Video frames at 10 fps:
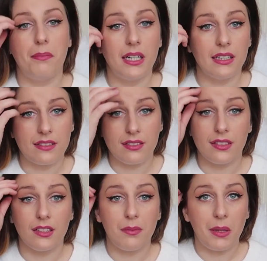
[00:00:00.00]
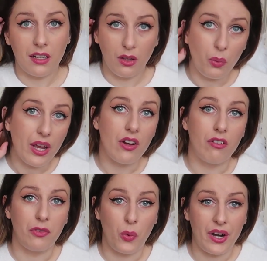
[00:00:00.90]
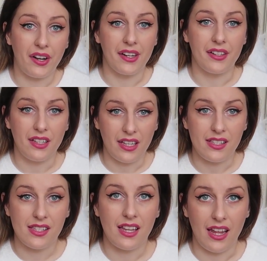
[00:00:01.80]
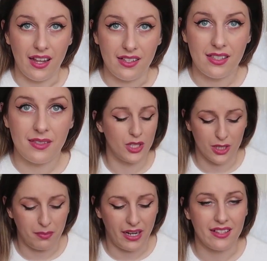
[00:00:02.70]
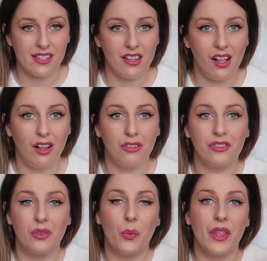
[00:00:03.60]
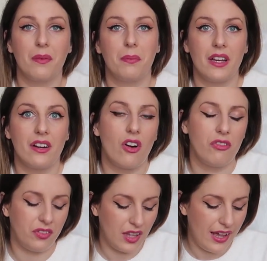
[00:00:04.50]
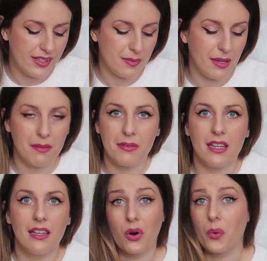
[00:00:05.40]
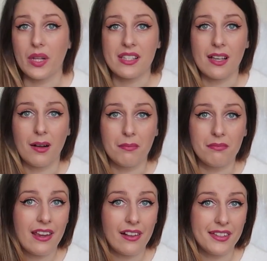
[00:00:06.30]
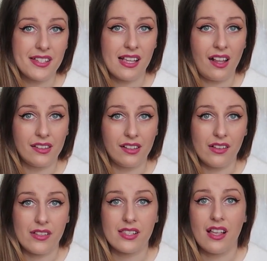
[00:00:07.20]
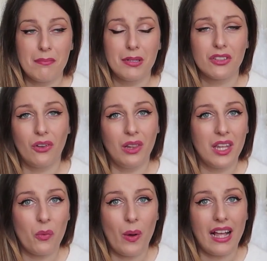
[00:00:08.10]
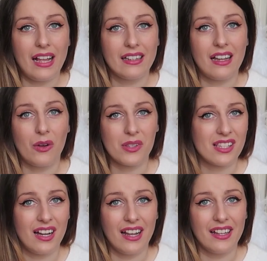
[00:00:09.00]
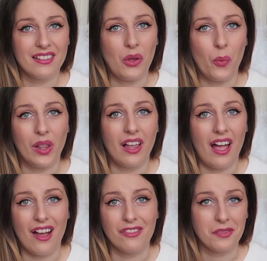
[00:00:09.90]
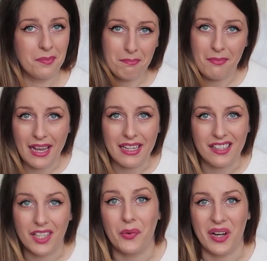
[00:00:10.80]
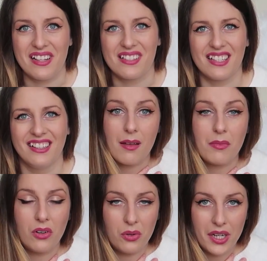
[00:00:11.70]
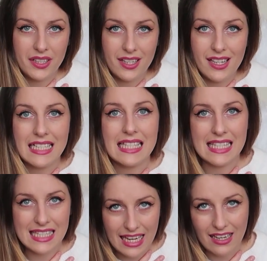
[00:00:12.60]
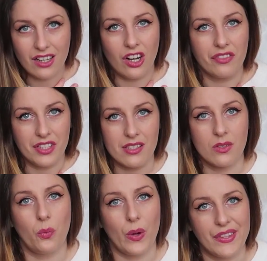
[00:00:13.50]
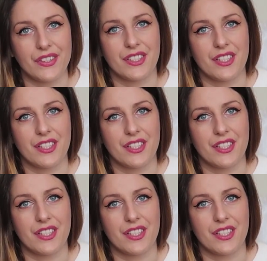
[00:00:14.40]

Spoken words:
but the typical way of wearing this is just by itself with a pair of flats maybe, or with some heeled sandals, but only when outside you will have many degrees. I'm already sick of this winter